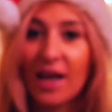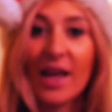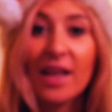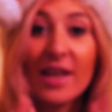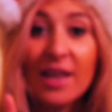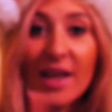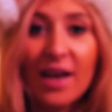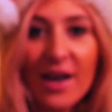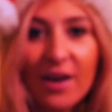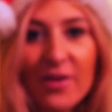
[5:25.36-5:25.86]
and
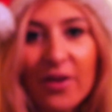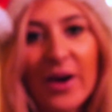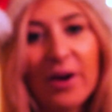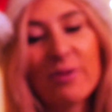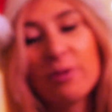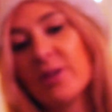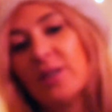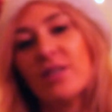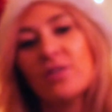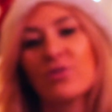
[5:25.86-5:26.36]
now I
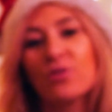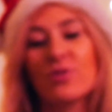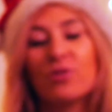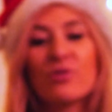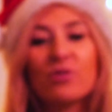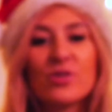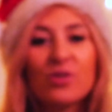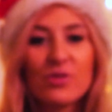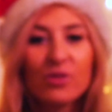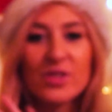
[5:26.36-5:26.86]
will
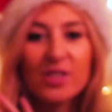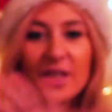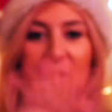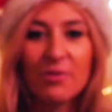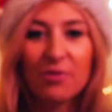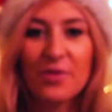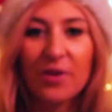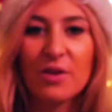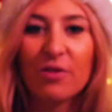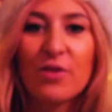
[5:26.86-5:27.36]
introduce you
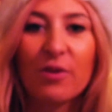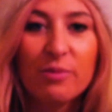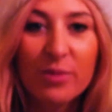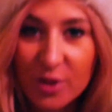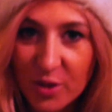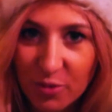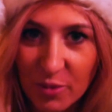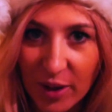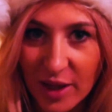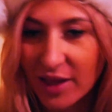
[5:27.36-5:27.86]
something from
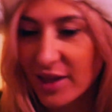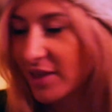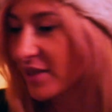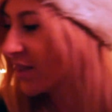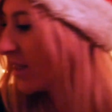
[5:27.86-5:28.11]
Sweden.